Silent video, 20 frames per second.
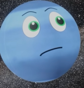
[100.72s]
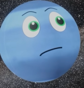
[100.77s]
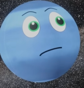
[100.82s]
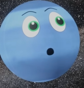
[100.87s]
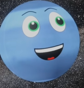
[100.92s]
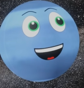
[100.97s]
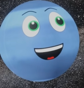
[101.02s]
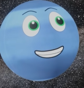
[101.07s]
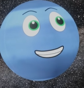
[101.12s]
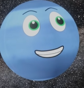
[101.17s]

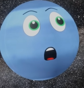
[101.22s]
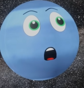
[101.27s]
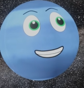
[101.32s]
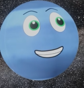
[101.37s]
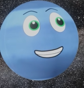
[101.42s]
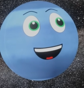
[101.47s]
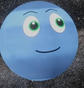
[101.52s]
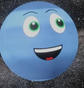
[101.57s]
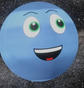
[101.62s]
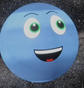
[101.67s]
What
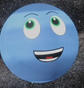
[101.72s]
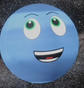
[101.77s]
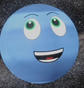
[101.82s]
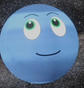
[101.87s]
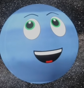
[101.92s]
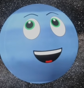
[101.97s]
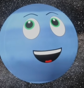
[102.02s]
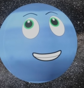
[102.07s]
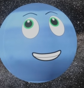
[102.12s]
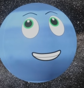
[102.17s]
noise am I
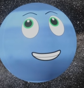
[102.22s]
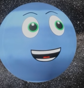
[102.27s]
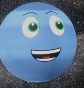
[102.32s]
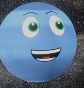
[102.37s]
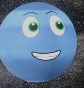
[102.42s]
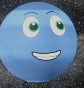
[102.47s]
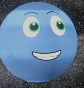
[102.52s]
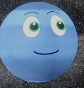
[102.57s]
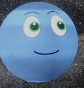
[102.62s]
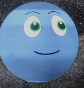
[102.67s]

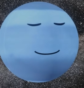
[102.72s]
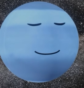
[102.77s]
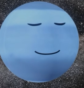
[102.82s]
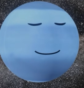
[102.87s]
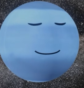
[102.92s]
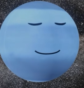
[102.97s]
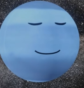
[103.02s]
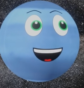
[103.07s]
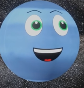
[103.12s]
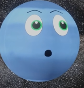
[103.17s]
making?
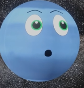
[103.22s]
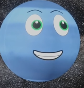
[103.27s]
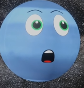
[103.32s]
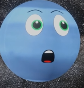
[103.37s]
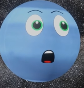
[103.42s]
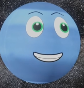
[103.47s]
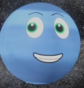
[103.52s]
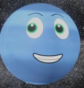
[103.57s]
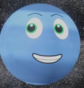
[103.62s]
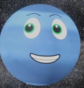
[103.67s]
Hold
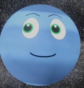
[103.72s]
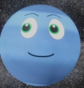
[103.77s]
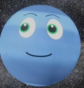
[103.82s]
on.